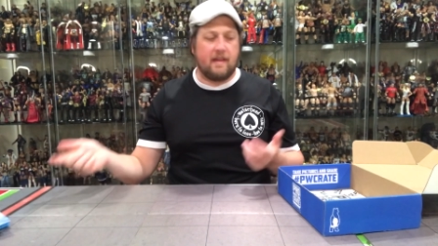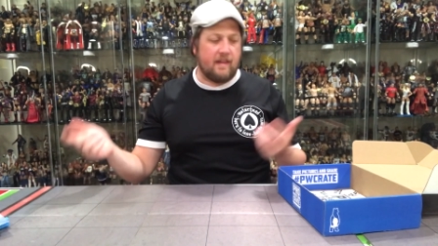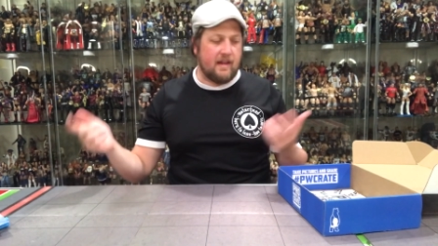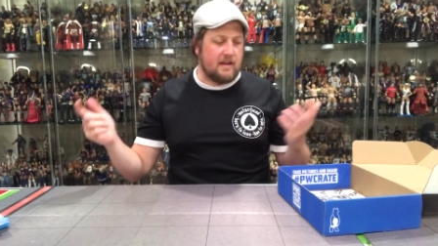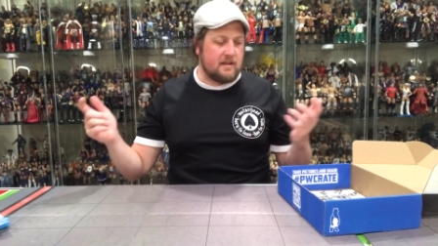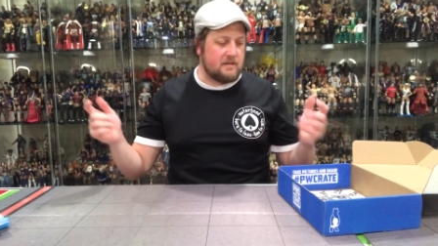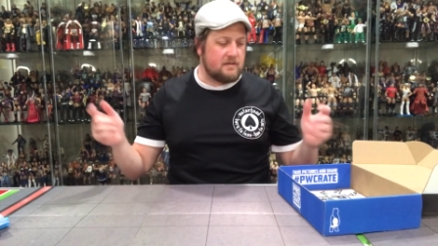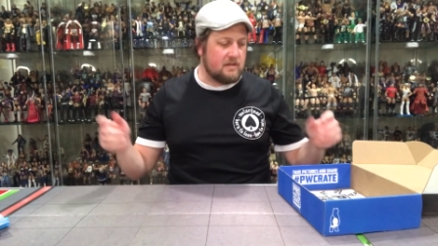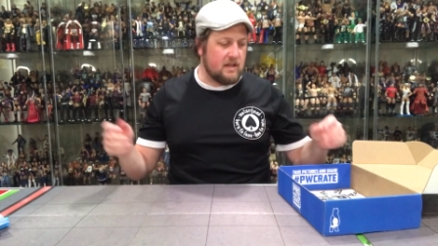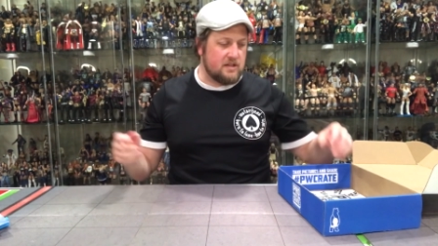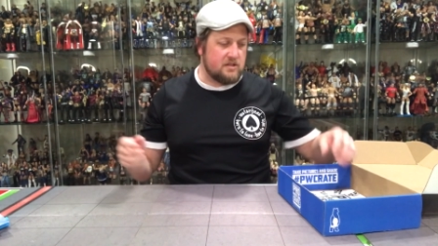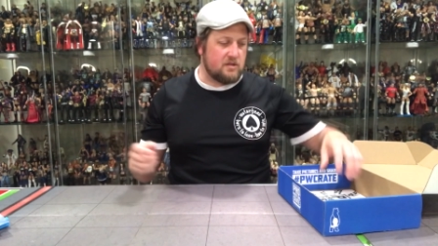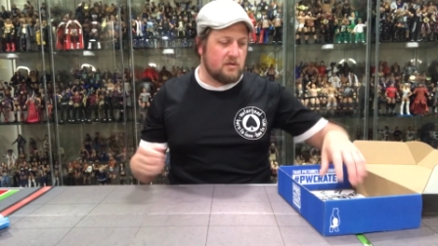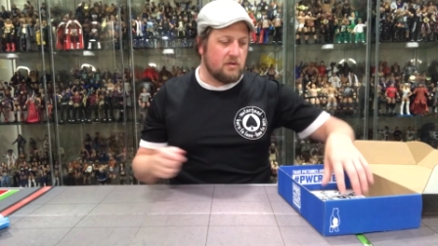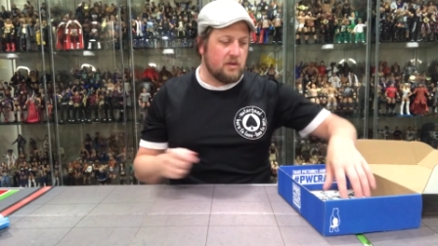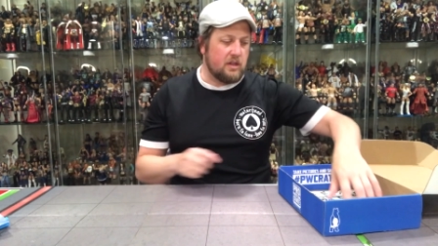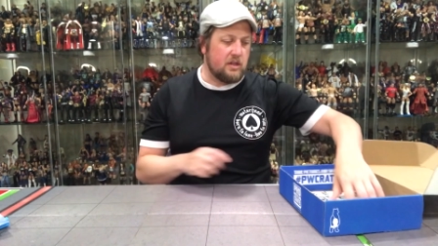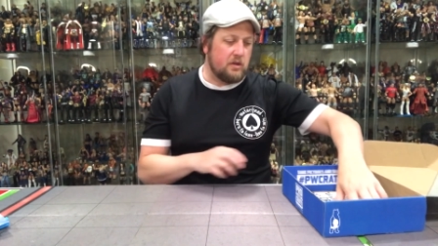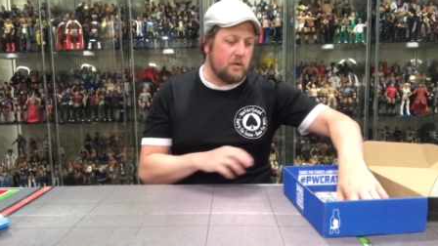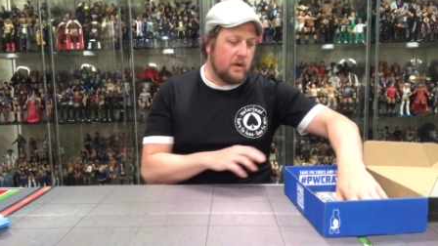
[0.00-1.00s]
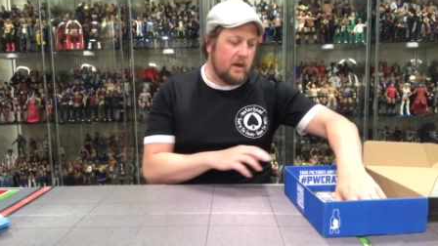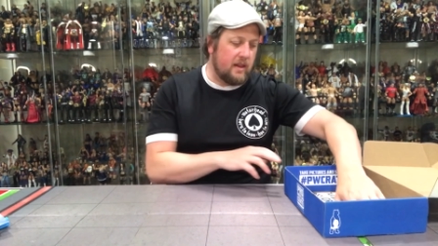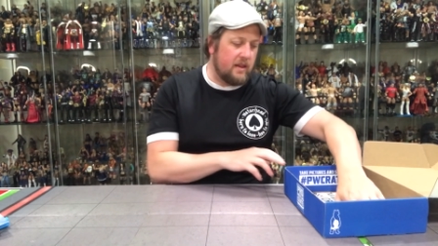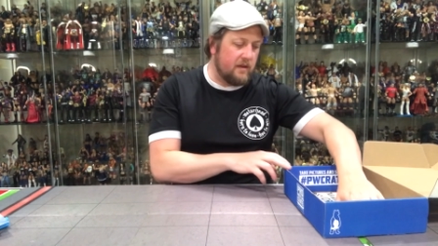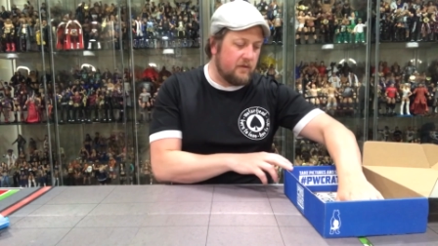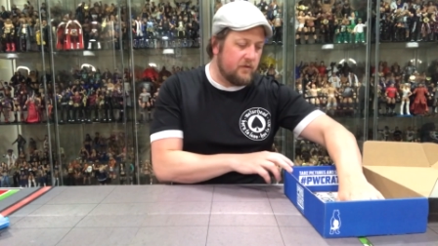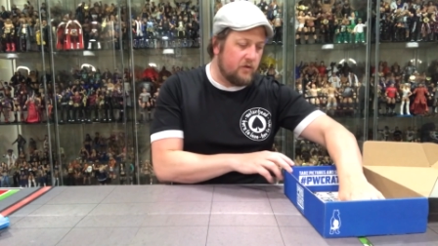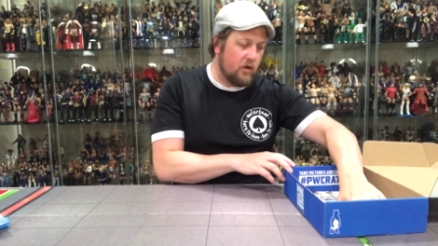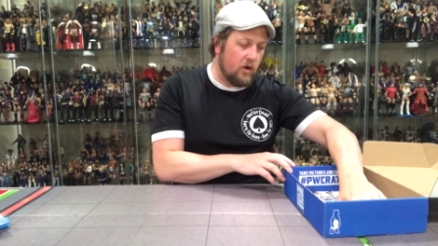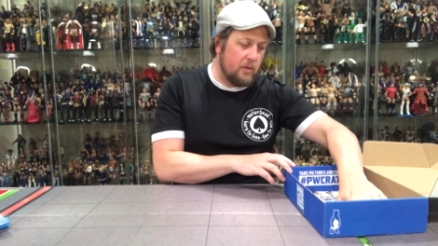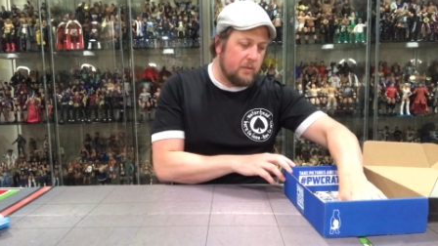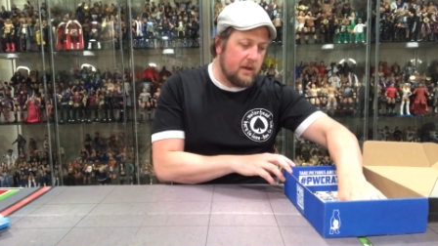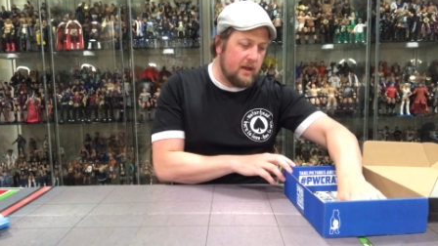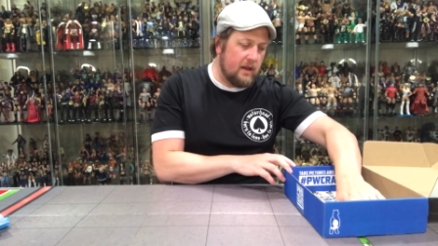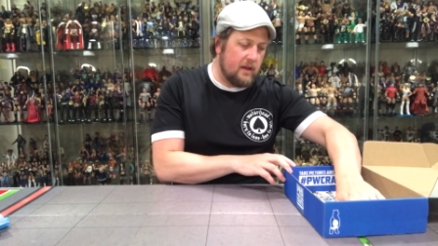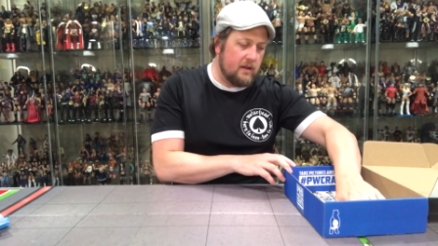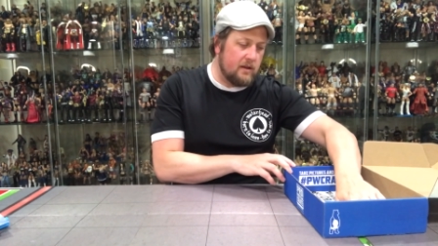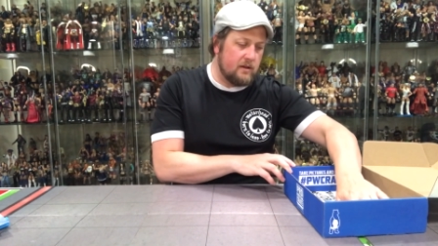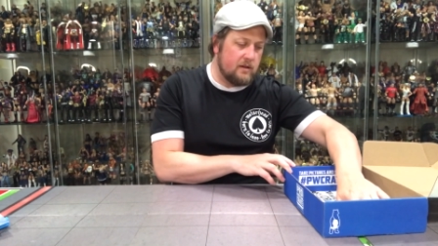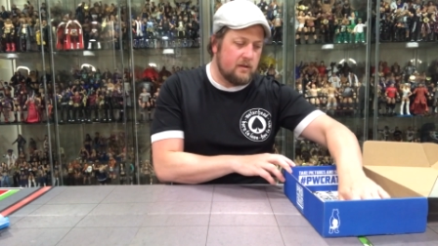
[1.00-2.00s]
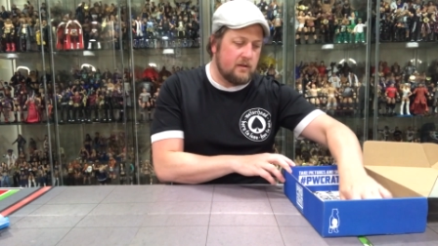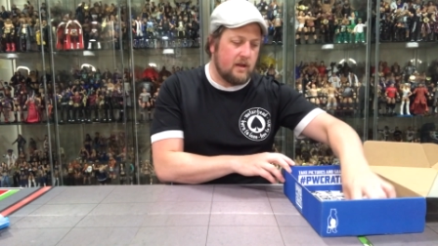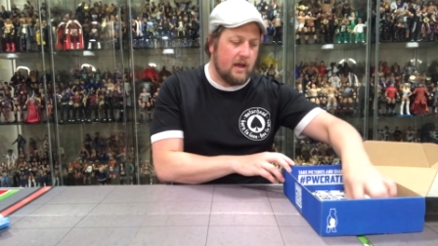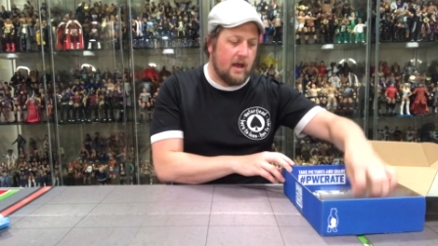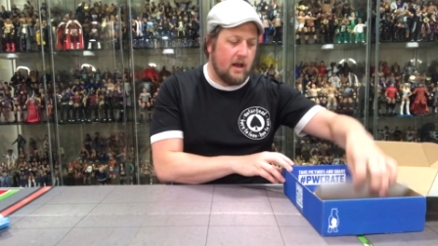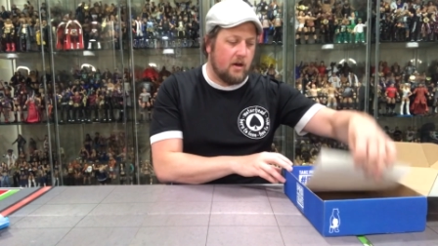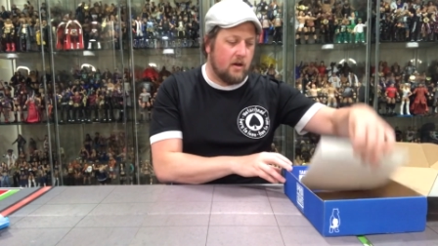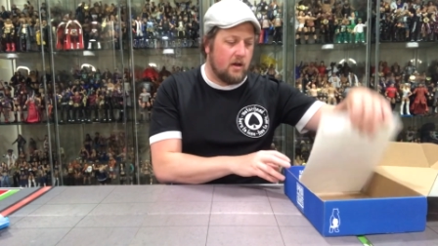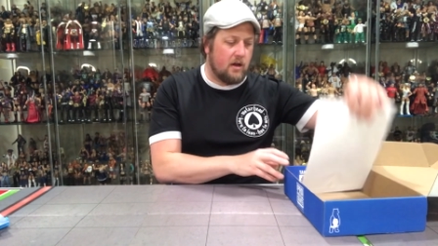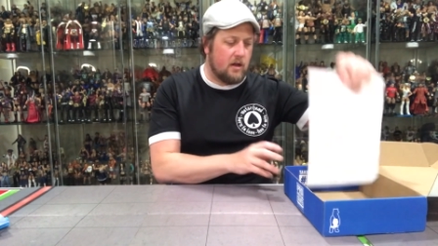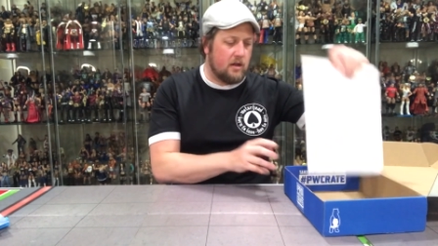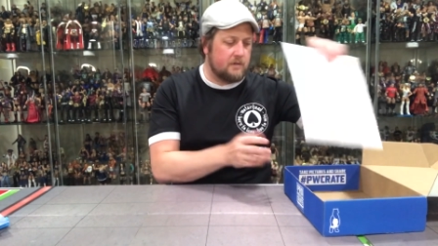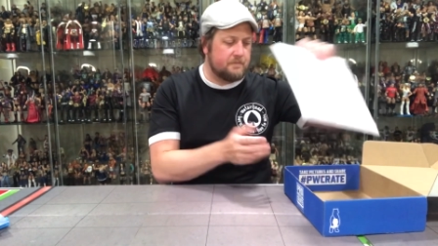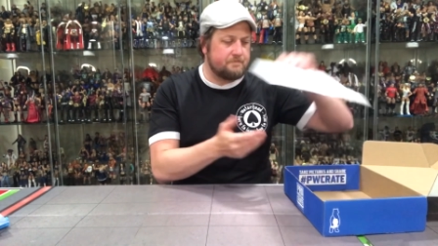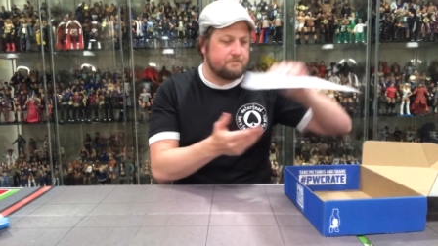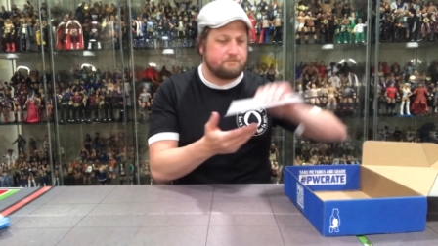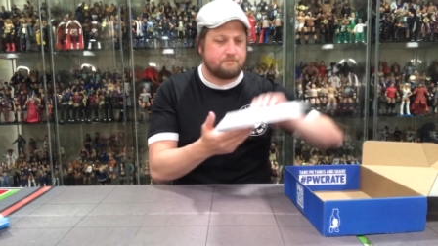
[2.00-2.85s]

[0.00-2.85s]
That doesn't really do anything for me at all.